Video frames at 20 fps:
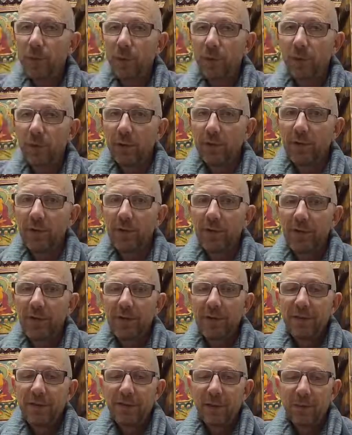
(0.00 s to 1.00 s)
bowls
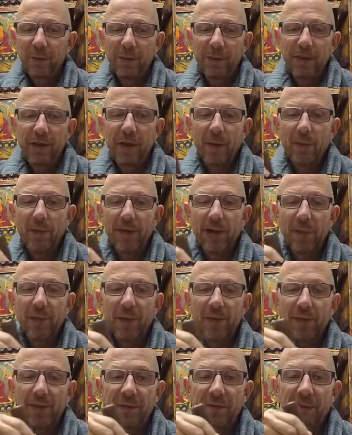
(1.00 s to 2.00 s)
that will be coming up
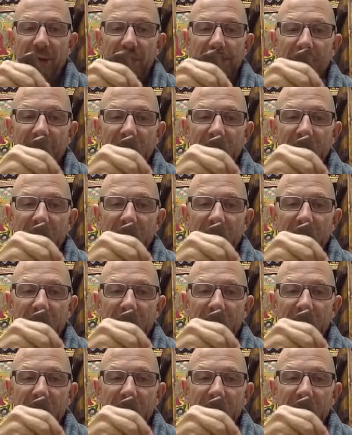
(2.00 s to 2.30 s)
on the site